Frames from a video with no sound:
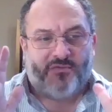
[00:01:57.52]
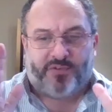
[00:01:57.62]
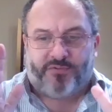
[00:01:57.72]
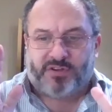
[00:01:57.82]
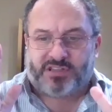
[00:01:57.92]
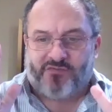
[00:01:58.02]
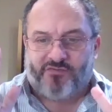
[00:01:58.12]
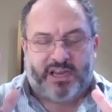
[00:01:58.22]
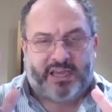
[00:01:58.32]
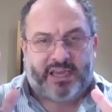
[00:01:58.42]
for the first
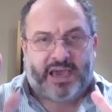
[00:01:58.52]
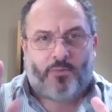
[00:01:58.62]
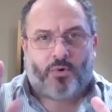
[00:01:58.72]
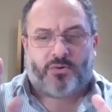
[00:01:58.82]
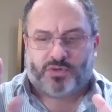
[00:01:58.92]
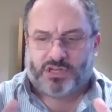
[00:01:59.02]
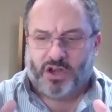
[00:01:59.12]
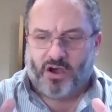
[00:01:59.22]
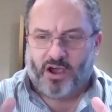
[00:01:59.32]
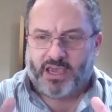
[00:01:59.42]
time, really get what it was
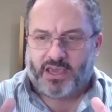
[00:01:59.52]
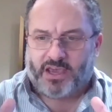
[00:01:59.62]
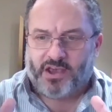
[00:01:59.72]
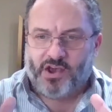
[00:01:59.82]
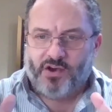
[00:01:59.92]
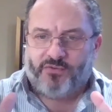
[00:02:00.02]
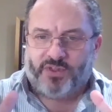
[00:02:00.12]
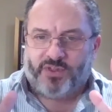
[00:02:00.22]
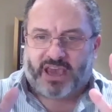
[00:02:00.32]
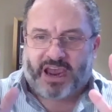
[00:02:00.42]
like for
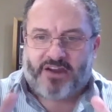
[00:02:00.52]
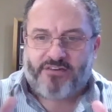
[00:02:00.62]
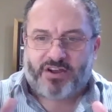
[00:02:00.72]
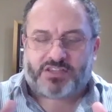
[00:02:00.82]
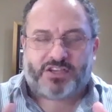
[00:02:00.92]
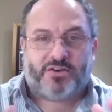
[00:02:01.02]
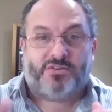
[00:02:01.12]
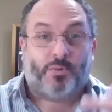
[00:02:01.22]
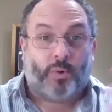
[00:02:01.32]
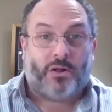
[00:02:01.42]
the character who's a
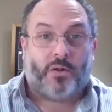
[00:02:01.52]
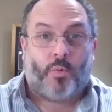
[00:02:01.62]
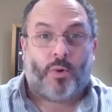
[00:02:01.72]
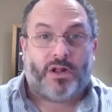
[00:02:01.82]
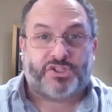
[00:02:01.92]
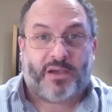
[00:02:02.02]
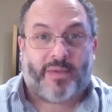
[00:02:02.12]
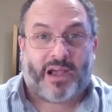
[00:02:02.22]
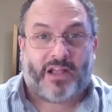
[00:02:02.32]
wheelchair-bound